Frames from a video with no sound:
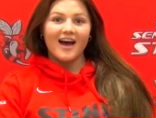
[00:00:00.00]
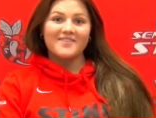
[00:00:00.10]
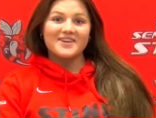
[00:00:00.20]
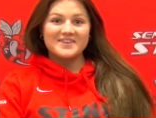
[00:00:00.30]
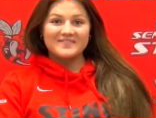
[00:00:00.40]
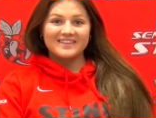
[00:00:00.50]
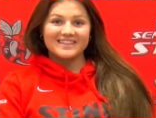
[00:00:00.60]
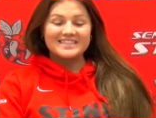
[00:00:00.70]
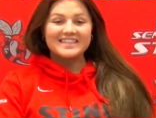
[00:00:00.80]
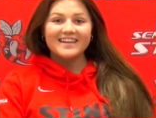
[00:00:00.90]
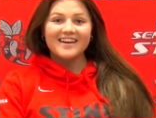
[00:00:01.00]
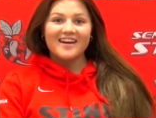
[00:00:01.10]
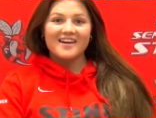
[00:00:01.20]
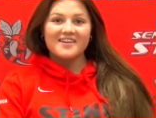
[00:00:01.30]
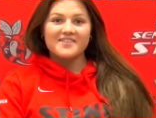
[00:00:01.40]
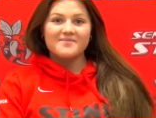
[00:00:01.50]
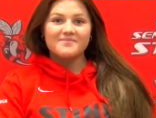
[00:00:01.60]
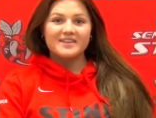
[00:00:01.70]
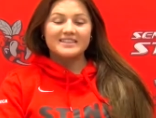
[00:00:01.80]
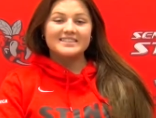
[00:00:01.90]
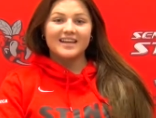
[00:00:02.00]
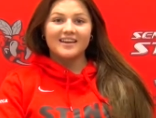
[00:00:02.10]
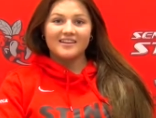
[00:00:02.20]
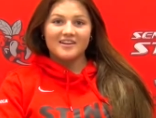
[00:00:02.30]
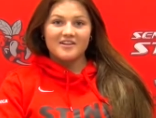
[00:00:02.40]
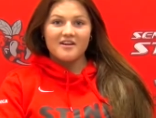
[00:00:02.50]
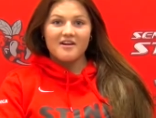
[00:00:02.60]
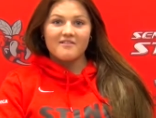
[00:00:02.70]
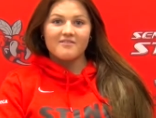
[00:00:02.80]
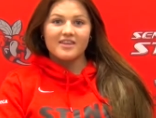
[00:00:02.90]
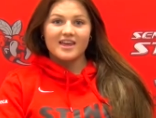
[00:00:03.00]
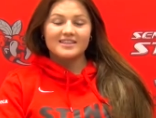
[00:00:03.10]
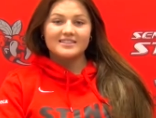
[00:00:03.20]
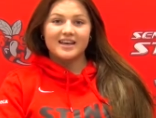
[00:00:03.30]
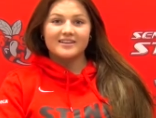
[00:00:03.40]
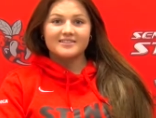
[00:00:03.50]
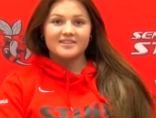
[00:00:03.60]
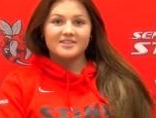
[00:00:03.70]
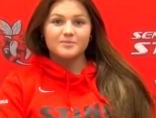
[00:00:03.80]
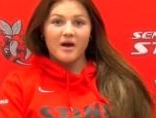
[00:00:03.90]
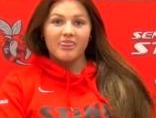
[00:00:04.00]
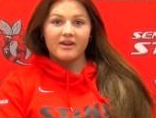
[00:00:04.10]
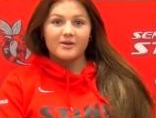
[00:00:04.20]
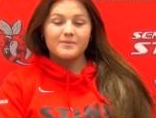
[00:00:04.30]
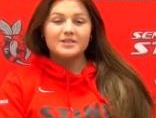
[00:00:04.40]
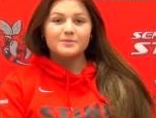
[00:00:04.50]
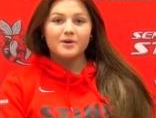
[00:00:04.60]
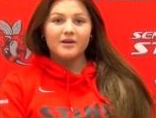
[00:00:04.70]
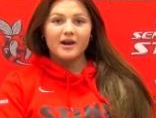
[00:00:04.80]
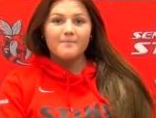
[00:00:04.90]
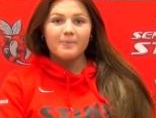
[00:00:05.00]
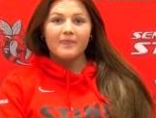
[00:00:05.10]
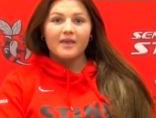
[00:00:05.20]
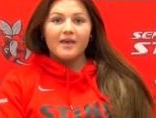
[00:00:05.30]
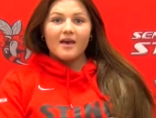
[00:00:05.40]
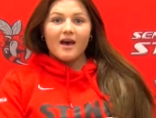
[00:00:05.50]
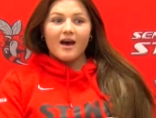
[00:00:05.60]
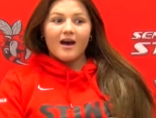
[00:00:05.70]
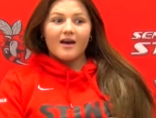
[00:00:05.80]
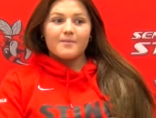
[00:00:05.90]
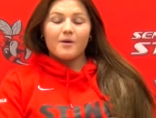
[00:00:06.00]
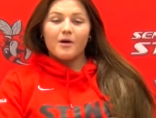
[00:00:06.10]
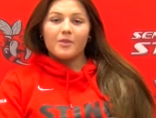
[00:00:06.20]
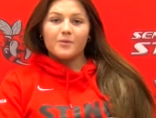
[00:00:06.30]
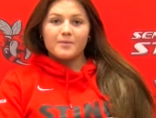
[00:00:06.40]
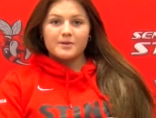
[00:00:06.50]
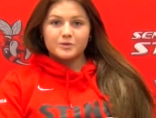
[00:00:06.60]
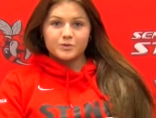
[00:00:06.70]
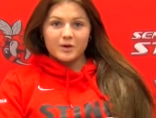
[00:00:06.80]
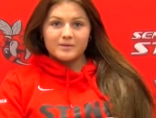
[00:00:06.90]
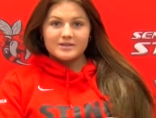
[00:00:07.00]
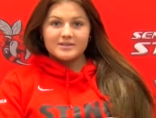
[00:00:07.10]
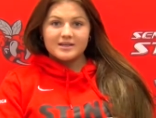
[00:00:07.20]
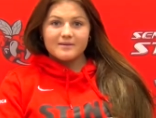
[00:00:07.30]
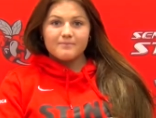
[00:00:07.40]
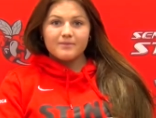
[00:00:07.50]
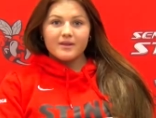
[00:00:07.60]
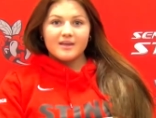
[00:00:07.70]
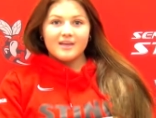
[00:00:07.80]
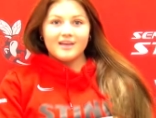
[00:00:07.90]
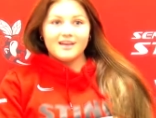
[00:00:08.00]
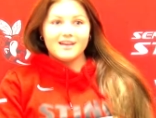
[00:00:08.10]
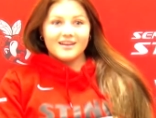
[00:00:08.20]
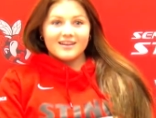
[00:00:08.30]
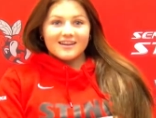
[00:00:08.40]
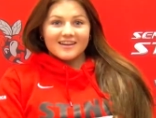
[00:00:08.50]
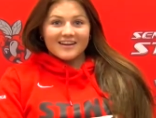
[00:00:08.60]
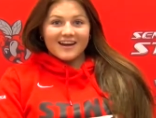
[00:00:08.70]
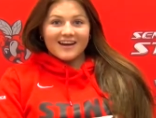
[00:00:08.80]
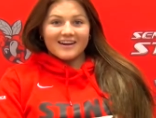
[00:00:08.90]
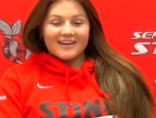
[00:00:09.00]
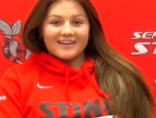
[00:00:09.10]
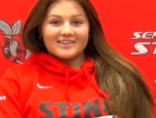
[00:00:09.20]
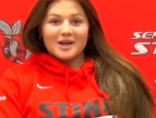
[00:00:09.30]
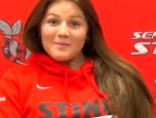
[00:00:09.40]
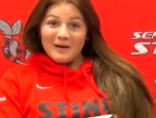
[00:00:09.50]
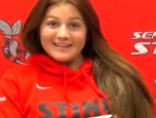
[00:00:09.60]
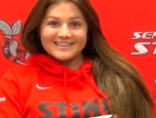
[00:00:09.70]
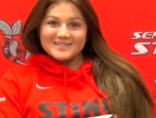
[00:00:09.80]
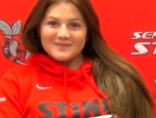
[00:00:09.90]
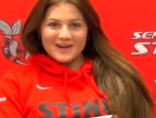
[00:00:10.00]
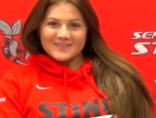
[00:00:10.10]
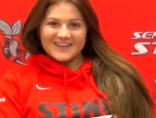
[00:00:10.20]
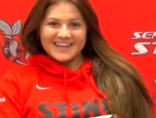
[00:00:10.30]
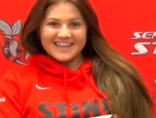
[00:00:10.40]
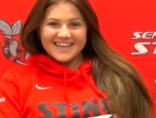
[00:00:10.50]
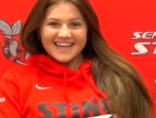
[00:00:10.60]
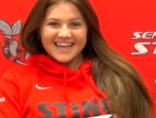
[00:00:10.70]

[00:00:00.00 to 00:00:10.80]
Hi, my name is Linzi. I'm in second year of the Aesthetics and Spa Therapies program. I'm on the women's rugby team. Uh, Tom Holland, Spider-Man.